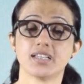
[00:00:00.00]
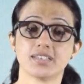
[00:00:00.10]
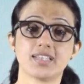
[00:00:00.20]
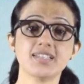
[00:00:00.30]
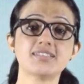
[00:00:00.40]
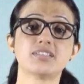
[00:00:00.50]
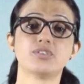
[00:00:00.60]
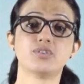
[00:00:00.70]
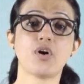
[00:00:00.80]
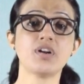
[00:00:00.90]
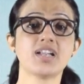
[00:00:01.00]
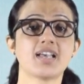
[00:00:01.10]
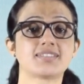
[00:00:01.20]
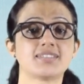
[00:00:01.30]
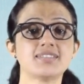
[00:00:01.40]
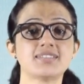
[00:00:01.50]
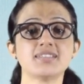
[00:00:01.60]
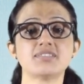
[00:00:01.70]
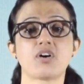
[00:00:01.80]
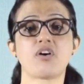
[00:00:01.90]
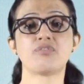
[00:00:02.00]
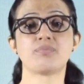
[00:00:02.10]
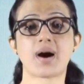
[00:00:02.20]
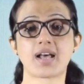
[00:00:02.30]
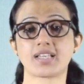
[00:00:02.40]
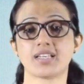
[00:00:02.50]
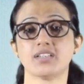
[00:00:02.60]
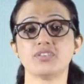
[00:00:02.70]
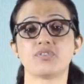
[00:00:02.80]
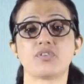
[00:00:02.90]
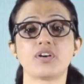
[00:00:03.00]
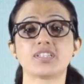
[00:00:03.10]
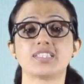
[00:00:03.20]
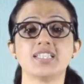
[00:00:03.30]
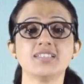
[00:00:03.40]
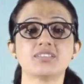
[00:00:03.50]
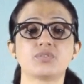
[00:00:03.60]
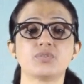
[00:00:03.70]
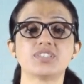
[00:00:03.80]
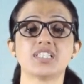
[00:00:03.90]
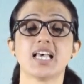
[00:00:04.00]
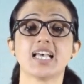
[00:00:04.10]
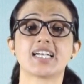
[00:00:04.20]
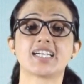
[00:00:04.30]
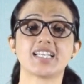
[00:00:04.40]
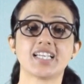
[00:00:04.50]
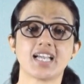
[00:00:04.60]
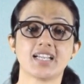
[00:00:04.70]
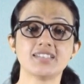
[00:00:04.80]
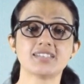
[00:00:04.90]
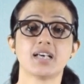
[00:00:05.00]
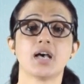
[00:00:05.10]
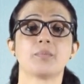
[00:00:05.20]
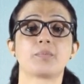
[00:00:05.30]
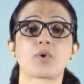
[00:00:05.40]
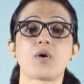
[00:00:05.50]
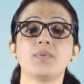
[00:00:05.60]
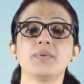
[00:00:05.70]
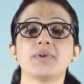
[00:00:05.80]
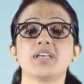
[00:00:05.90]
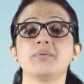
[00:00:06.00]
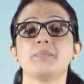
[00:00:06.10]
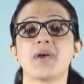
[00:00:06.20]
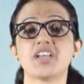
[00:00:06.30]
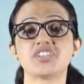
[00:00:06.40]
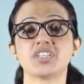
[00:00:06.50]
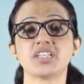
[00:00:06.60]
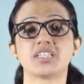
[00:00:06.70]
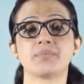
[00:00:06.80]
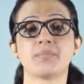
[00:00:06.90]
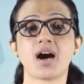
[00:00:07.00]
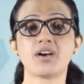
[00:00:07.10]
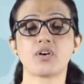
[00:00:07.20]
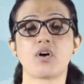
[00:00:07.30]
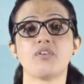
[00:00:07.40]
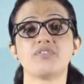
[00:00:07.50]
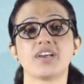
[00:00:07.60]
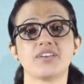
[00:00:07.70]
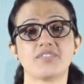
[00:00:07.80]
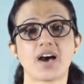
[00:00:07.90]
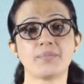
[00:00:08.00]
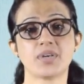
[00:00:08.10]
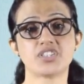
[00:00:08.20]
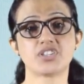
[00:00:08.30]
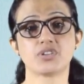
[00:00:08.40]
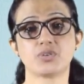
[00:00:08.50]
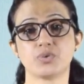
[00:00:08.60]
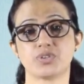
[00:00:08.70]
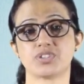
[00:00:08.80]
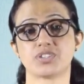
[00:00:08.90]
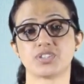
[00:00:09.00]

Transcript: This non-existence of market for these goods creates problem in measuring demand of environmental goods.